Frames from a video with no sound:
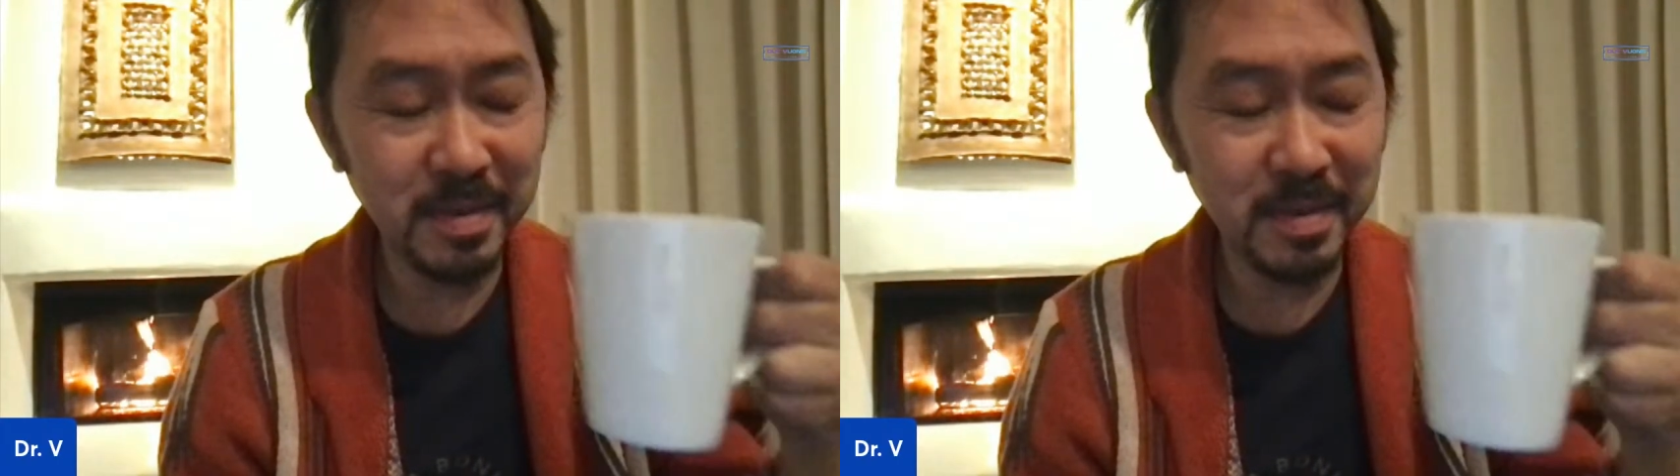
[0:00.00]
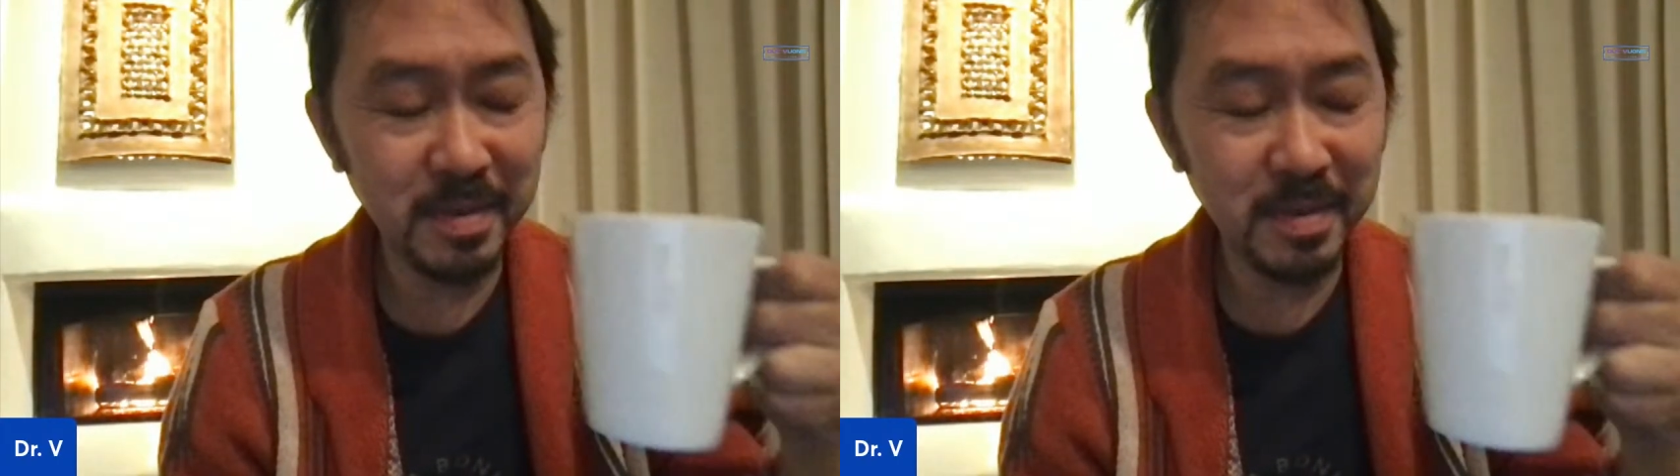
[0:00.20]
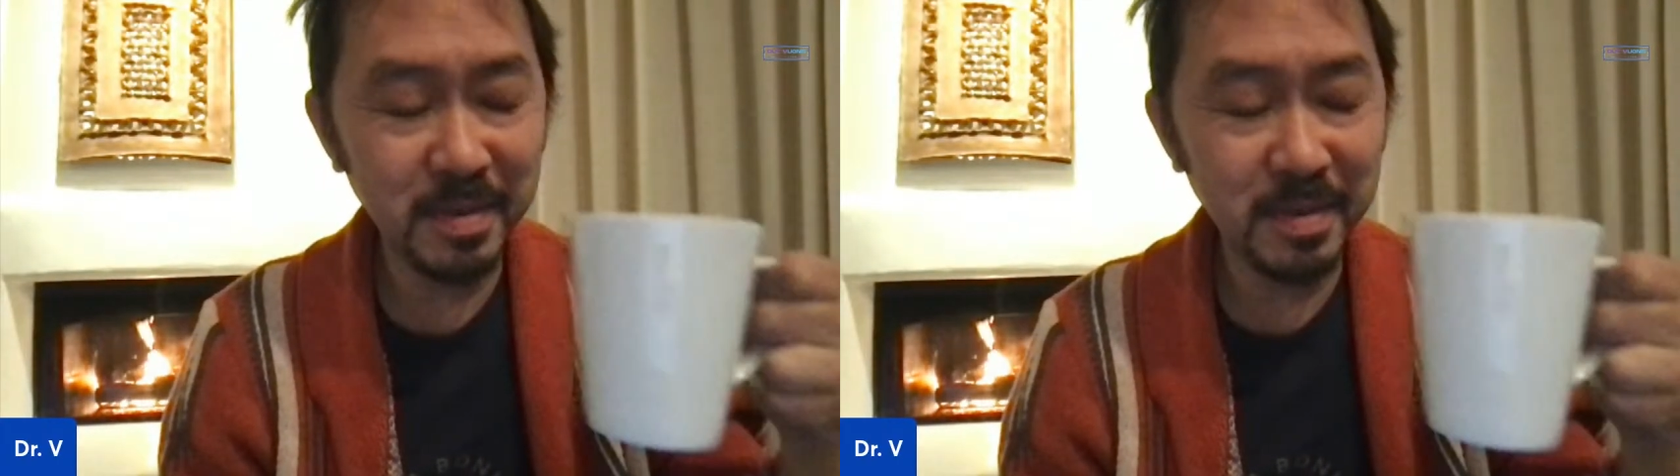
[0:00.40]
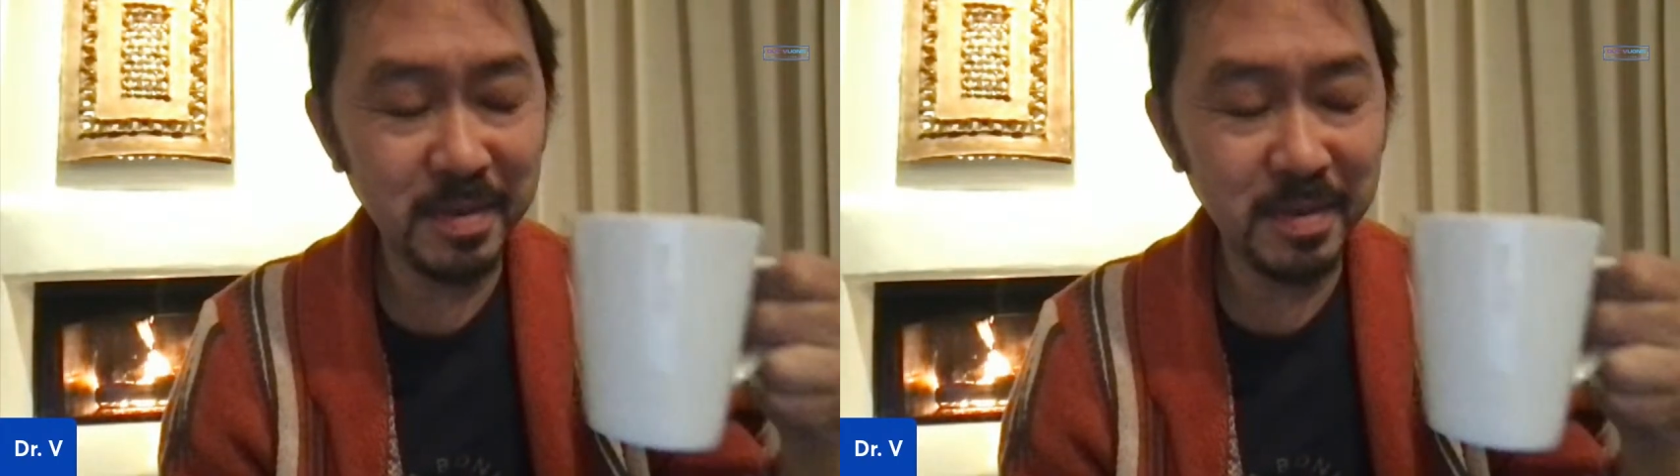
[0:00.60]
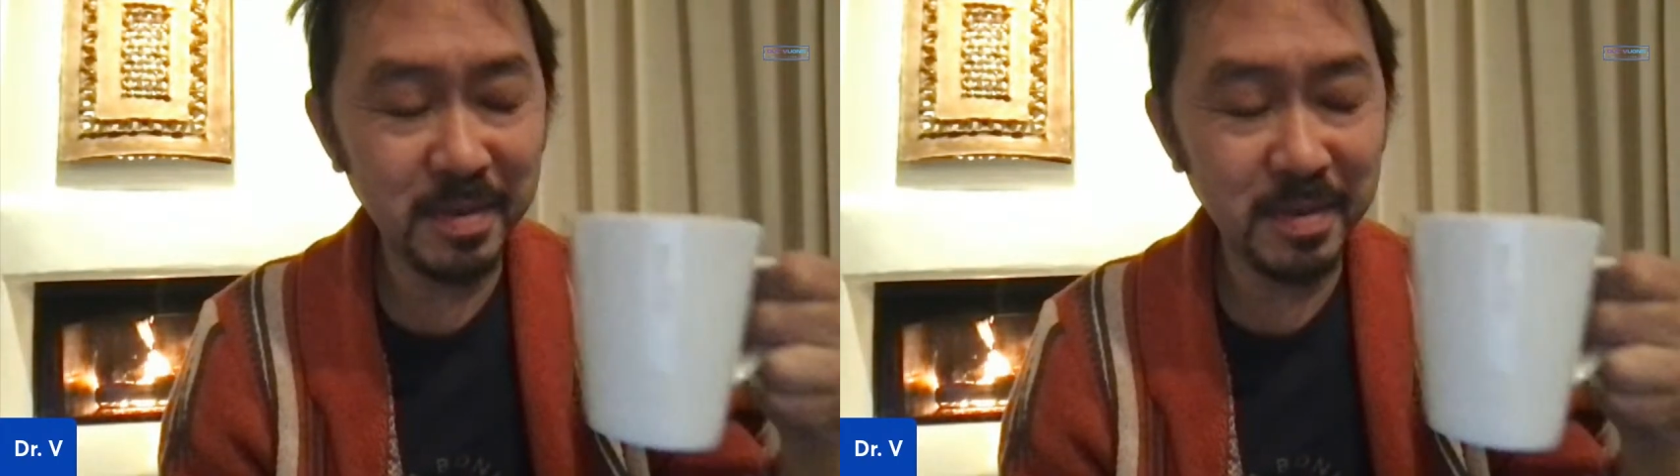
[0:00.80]
V
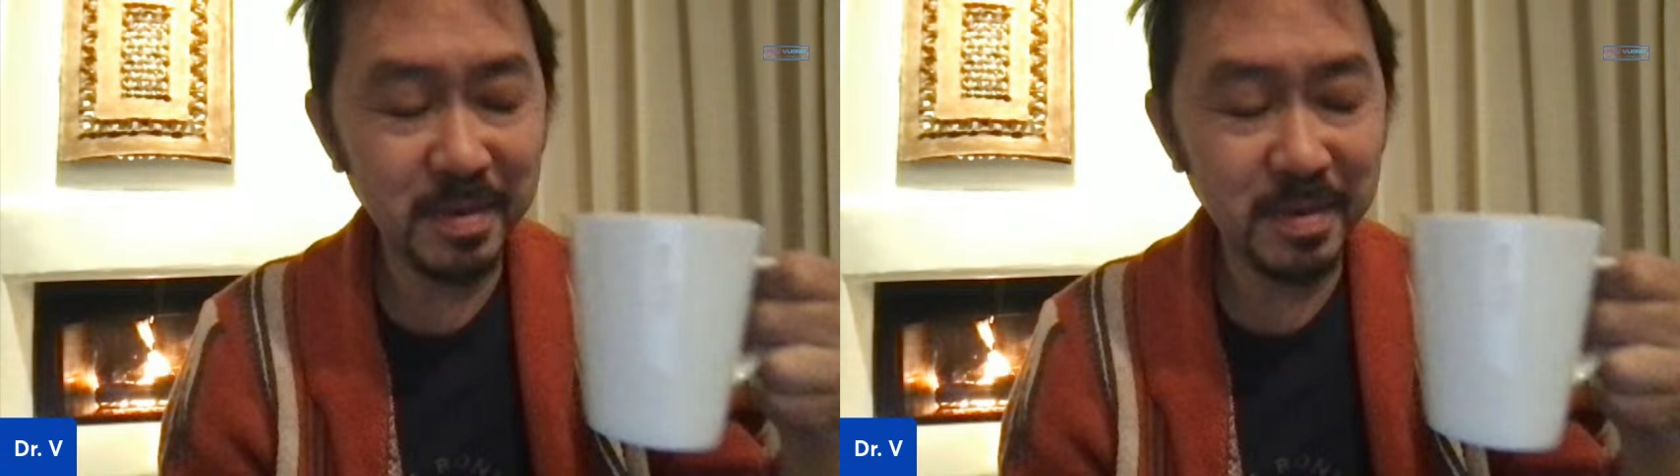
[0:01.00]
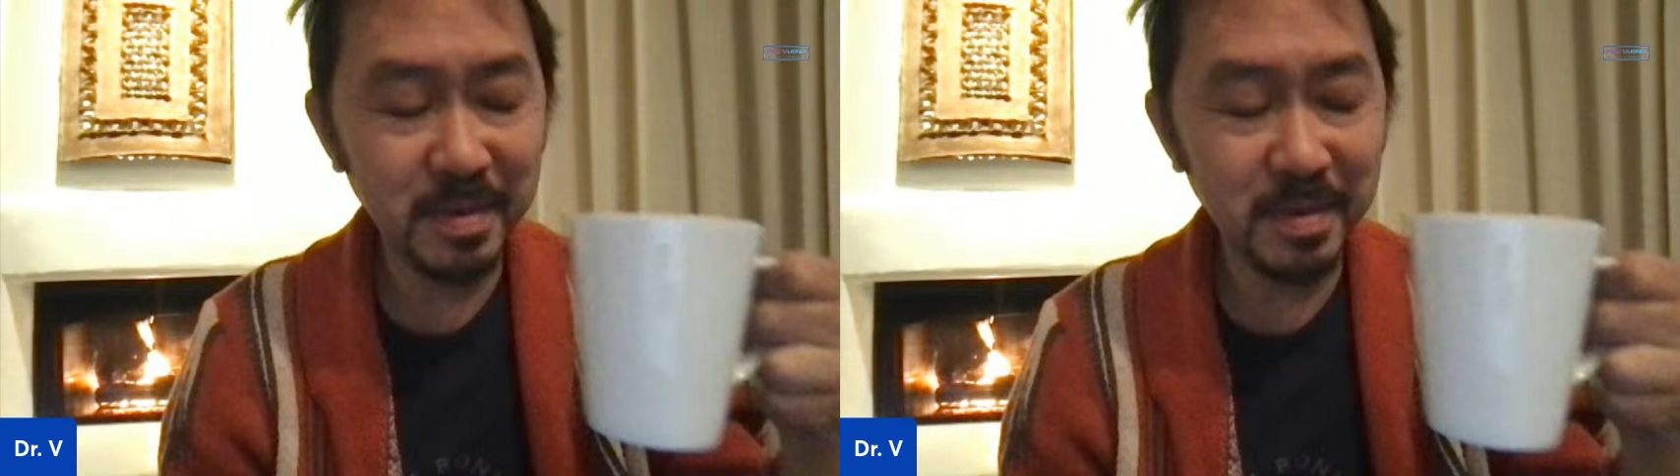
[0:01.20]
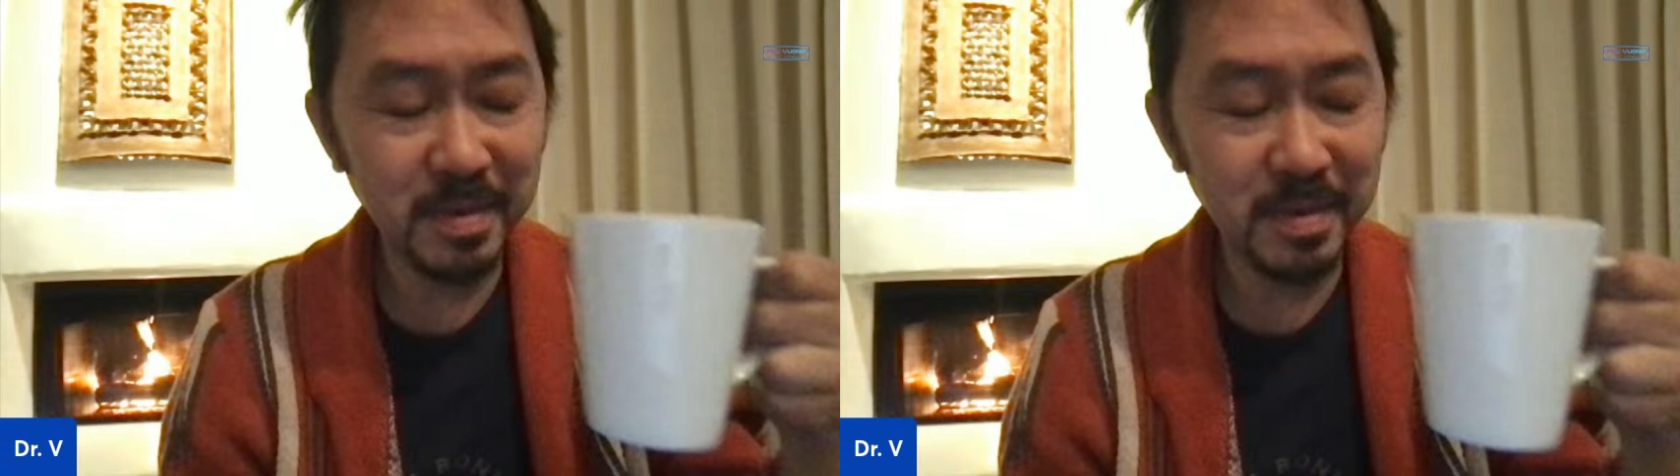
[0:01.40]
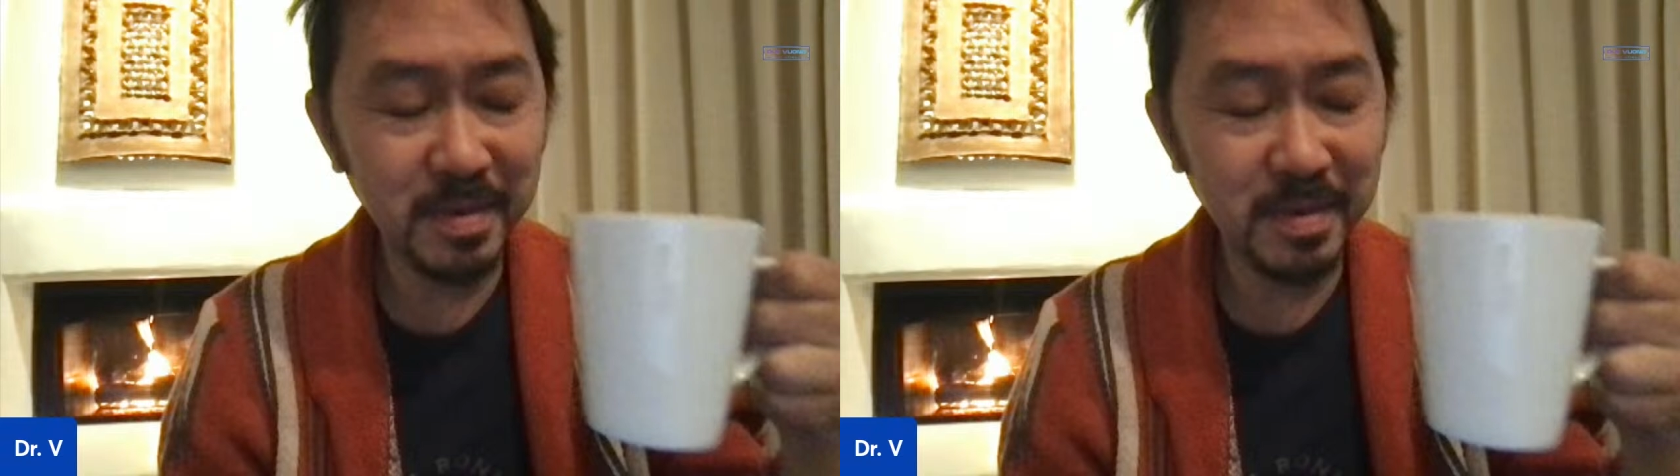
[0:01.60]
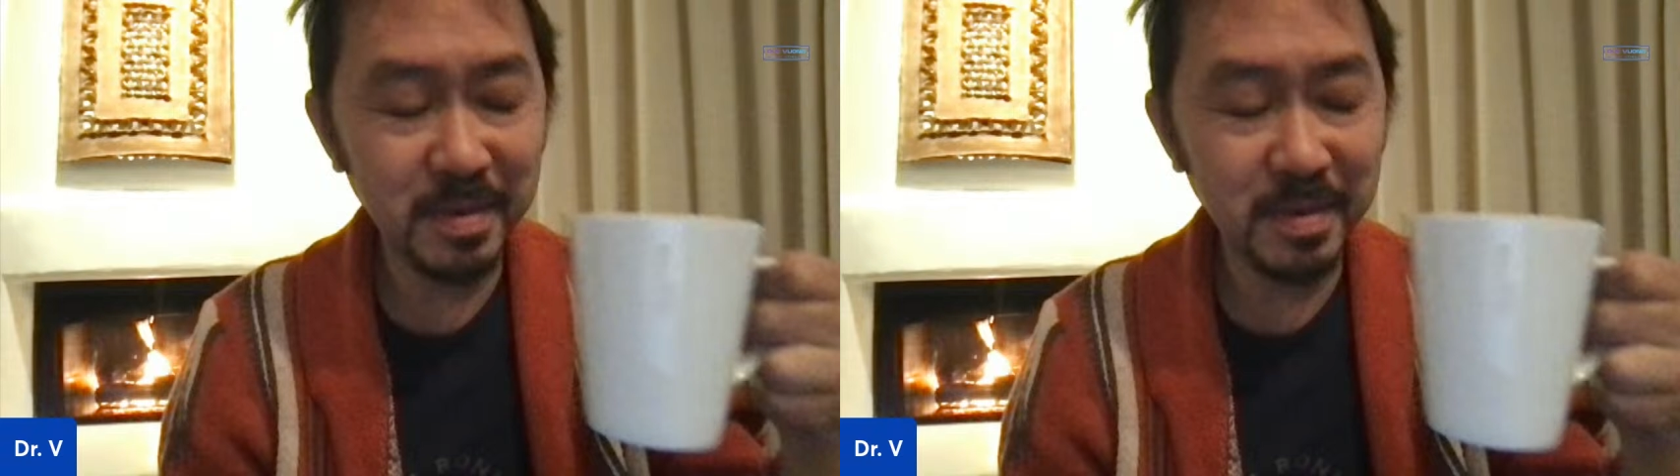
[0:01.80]
2024 Challenge.